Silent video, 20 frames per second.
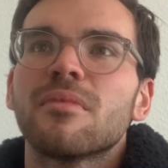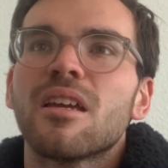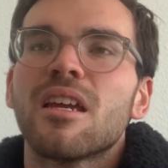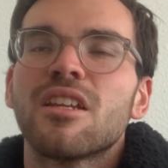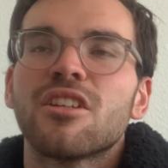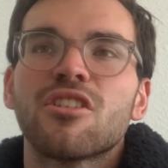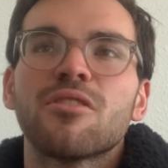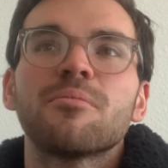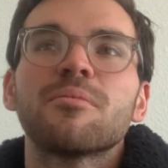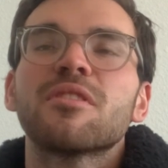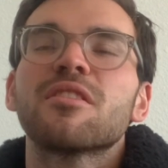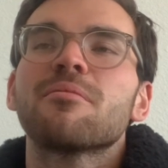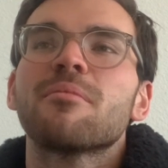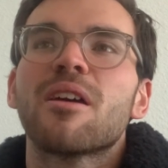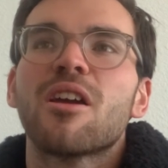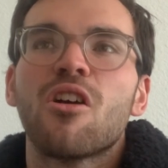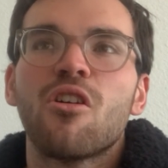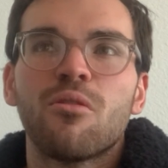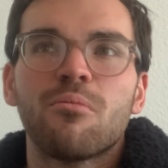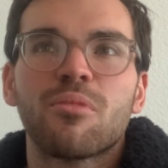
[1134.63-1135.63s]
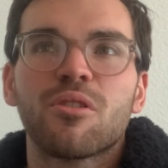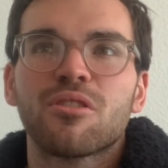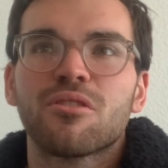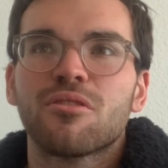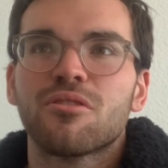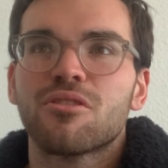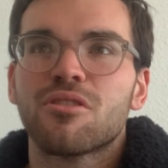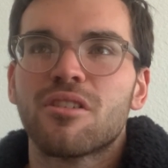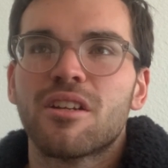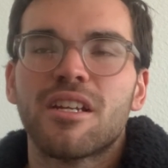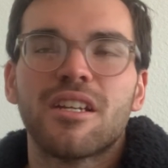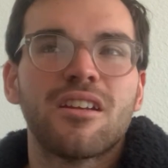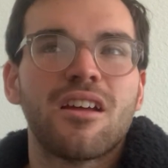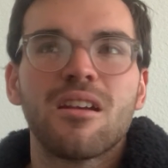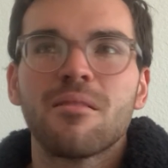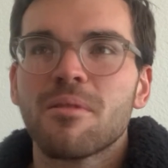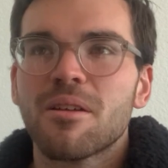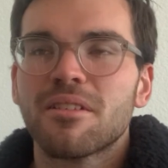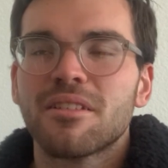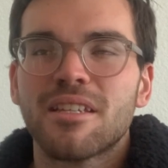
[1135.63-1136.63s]
in terms of my own personal journey, not
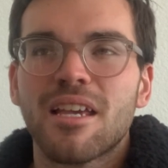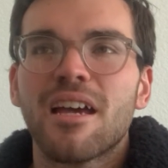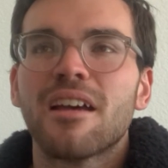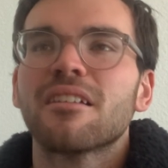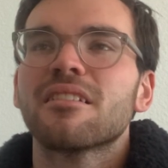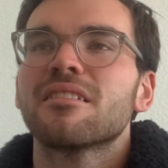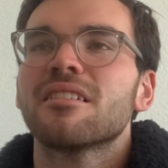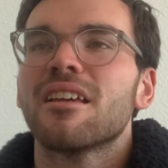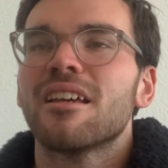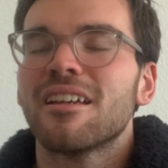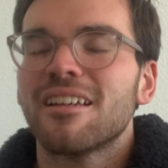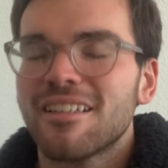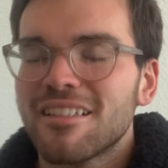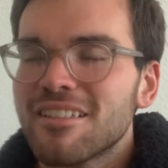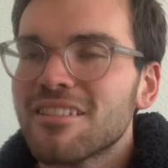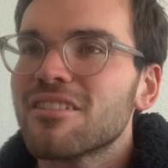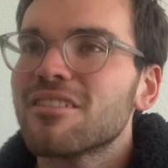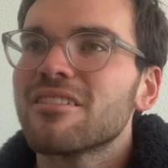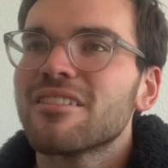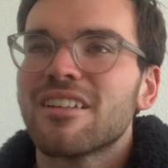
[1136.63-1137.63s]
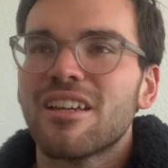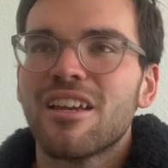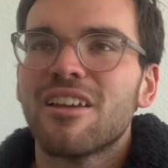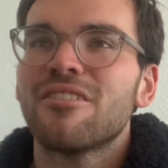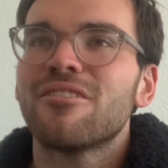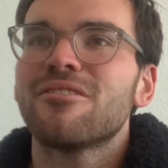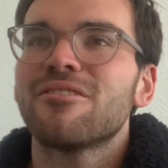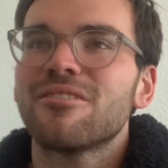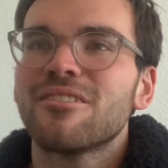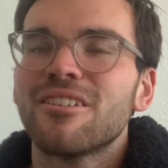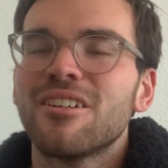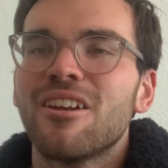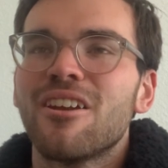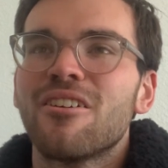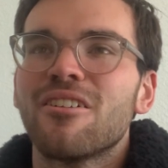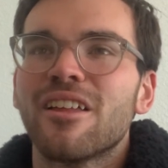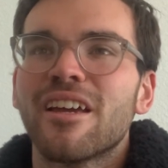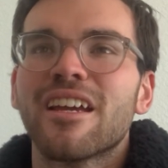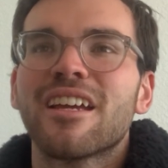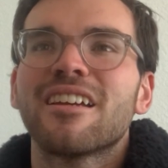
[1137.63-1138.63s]
about sex. Like, if,
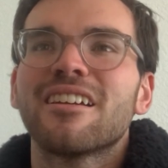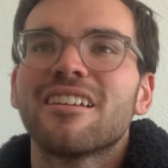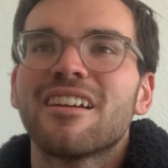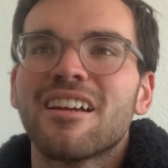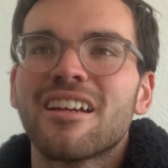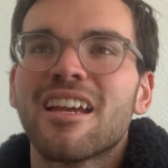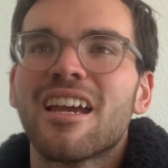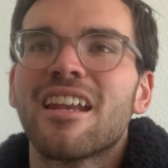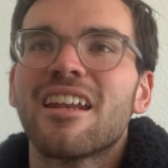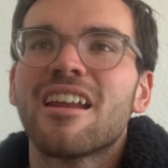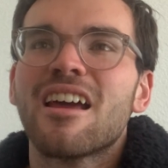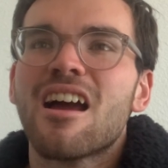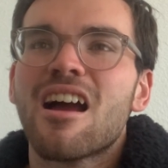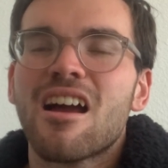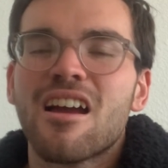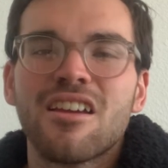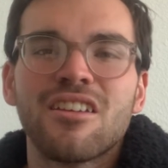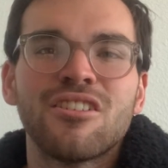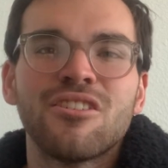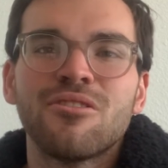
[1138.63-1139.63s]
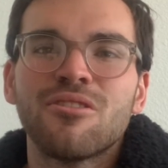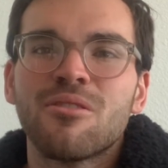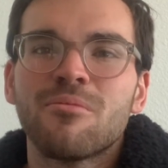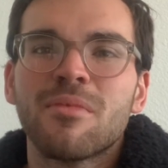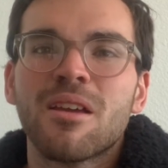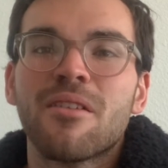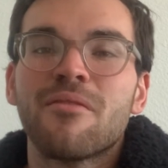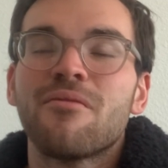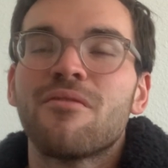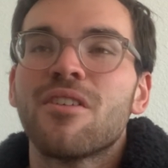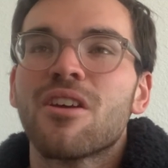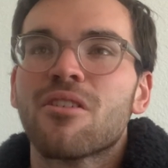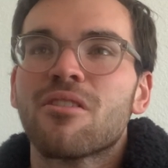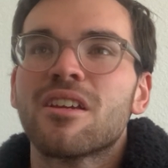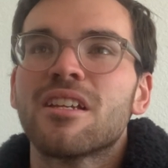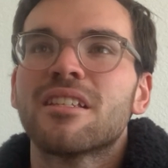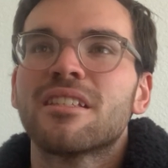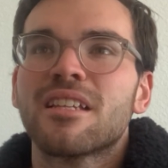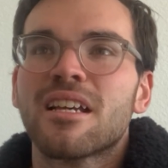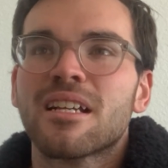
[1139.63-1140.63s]
like, again, you know me, I'm
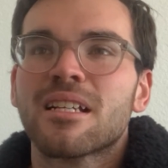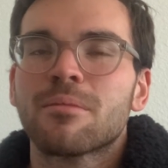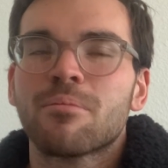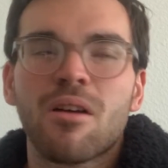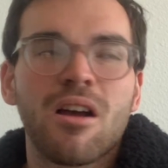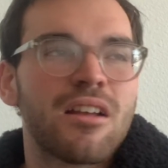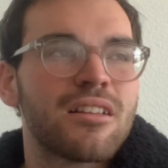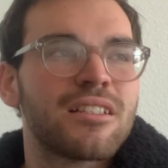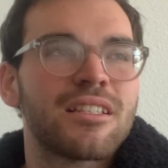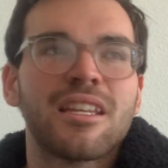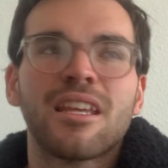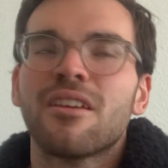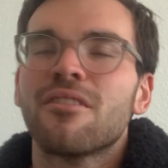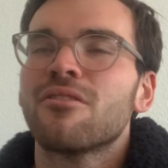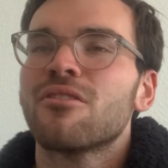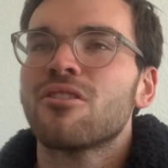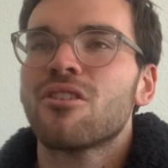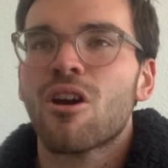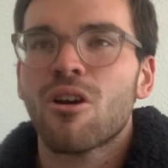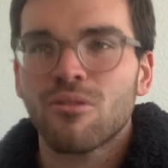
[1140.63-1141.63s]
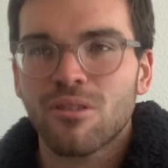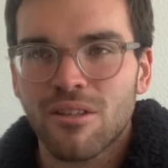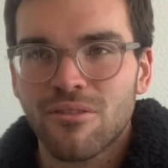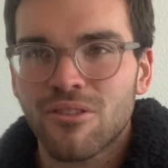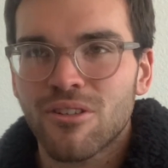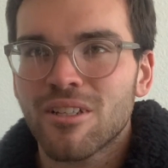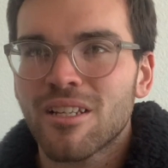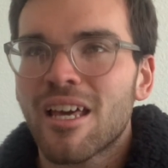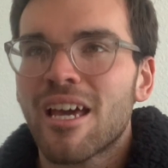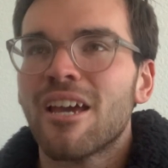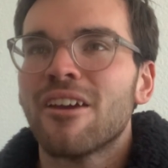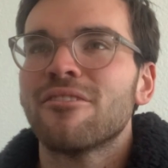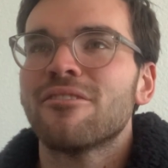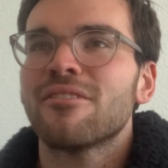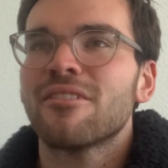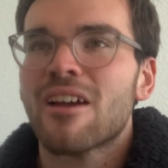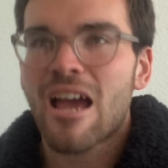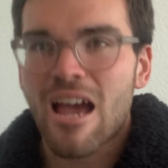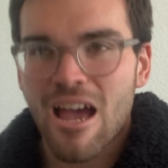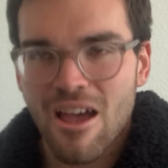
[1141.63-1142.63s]
very sex positive. Go live your life,
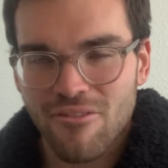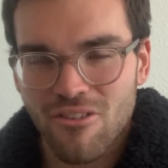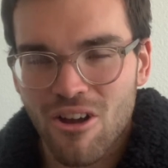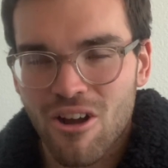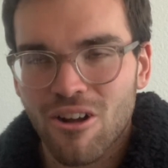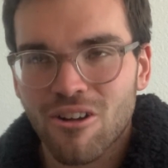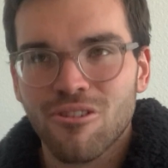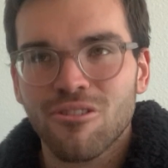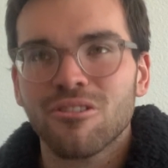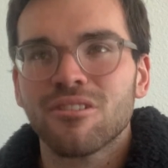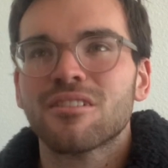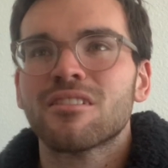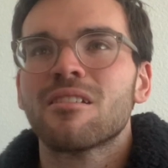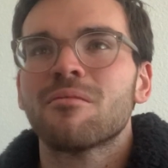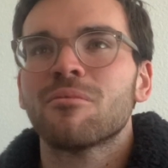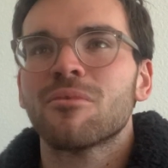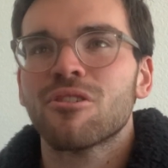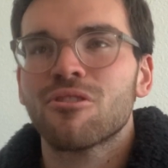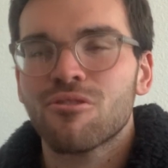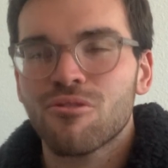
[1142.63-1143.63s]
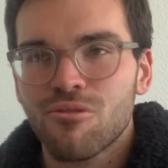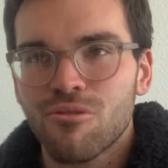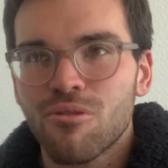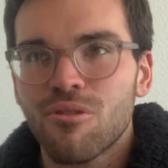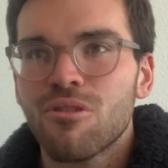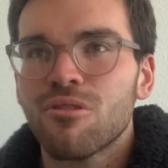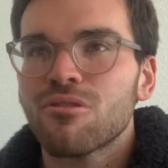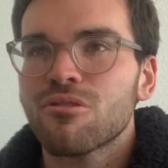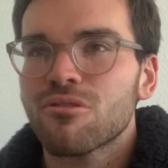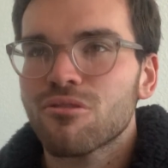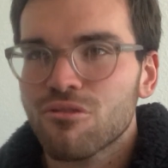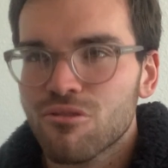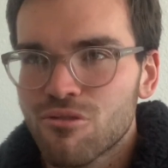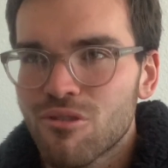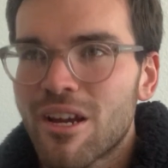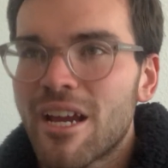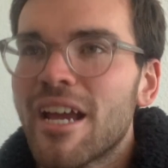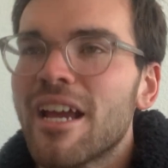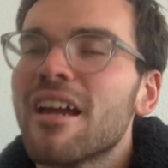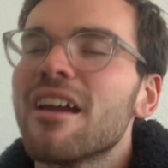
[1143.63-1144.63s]
have a hot girl summer, cool,
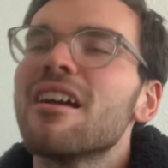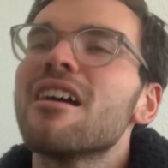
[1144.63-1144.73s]
great.